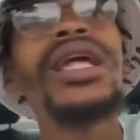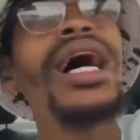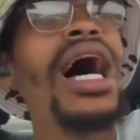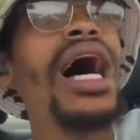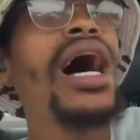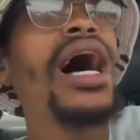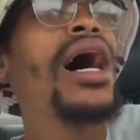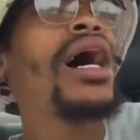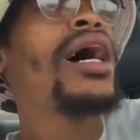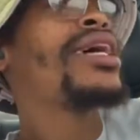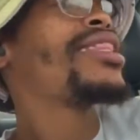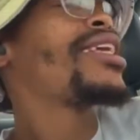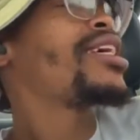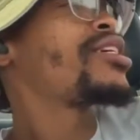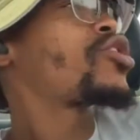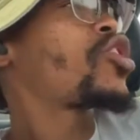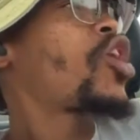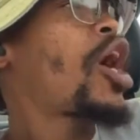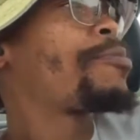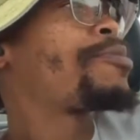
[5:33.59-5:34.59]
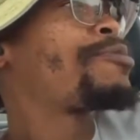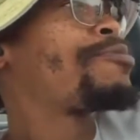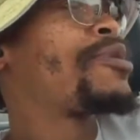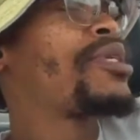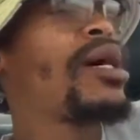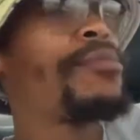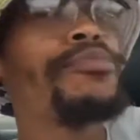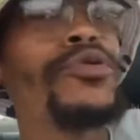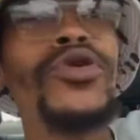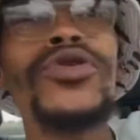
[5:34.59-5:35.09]
Nah, these
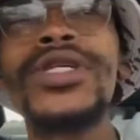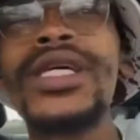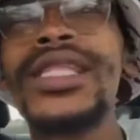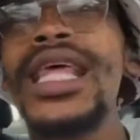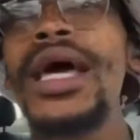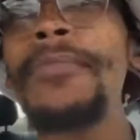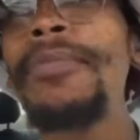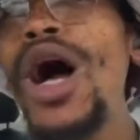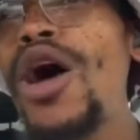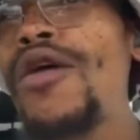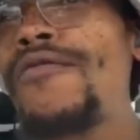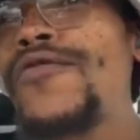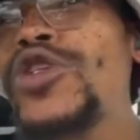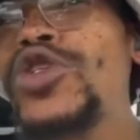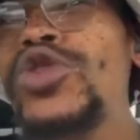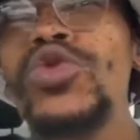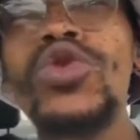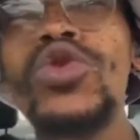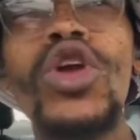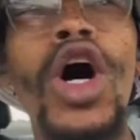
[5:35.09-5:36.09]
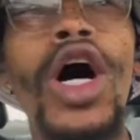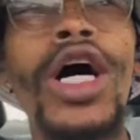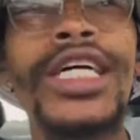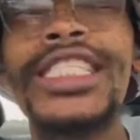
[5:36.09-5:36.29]
cops been abusing their power for too